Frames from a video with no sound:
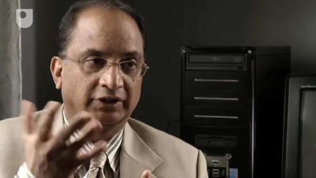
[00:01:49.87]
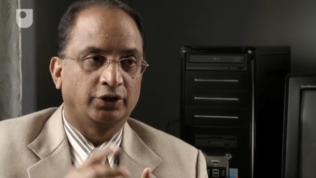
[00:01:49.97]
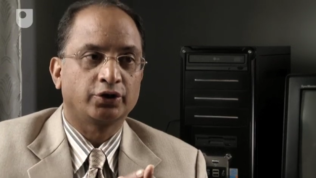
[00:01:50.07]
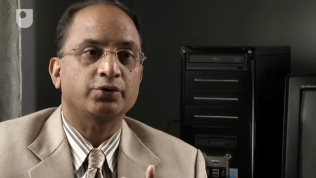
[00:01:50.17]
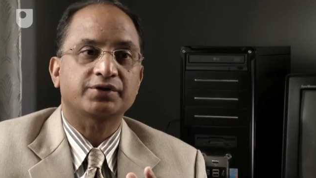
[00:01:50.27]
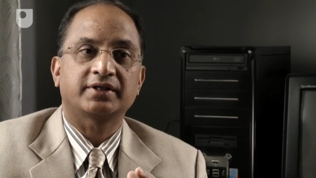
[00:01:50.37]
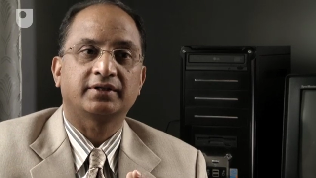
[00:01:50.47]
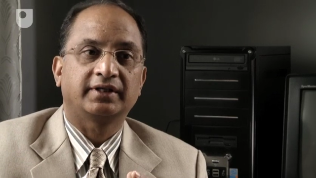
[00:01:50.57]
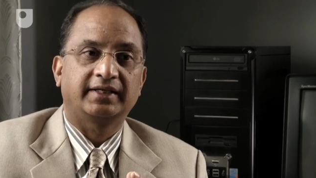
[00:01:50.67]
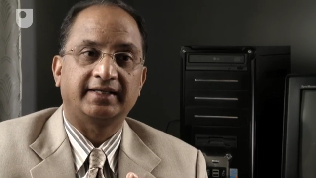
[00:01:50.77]
growth
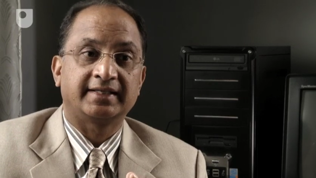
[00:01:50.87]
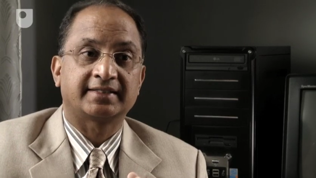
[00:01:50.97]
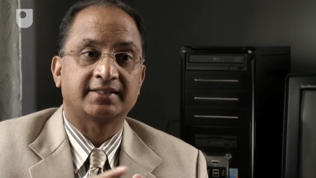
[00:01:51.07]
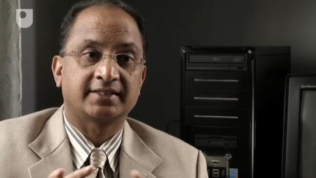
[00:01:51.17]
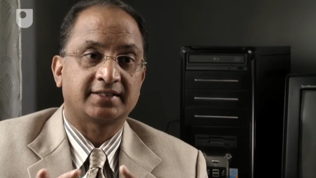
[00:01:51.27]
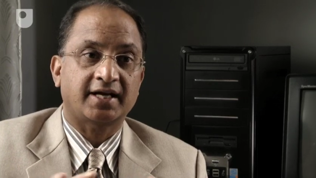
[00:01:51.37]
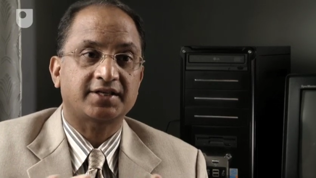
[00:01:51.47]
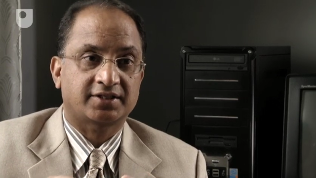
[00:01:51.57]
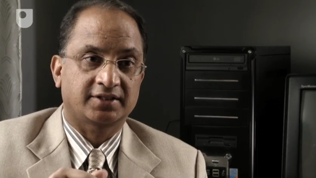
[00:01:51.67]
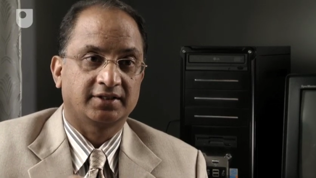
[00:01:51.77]
is
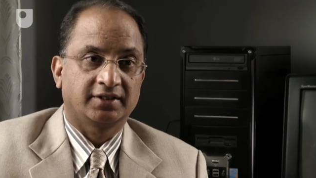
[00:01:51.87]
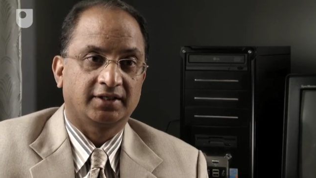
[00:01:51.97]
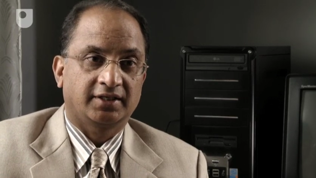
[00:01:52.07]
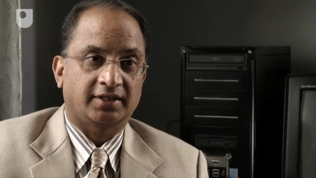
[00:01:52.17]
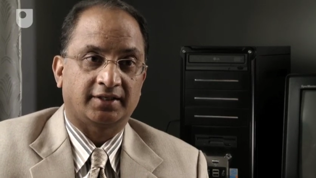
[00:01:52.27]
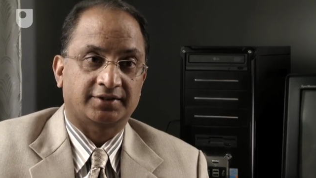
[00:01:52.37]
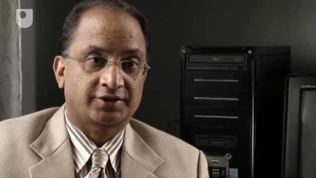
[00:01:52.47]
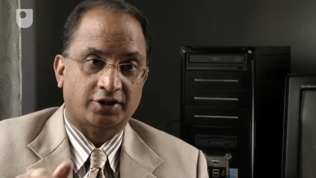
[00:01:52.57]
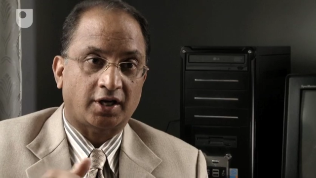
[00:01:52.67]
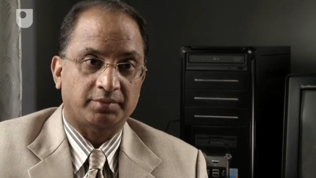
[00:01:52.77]
not uh,
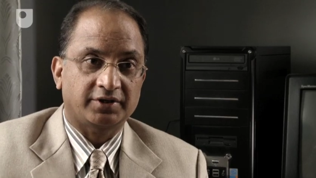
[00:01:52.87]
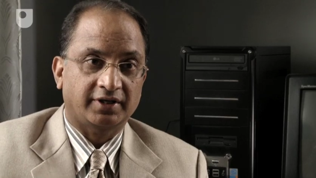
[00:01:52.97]
stopped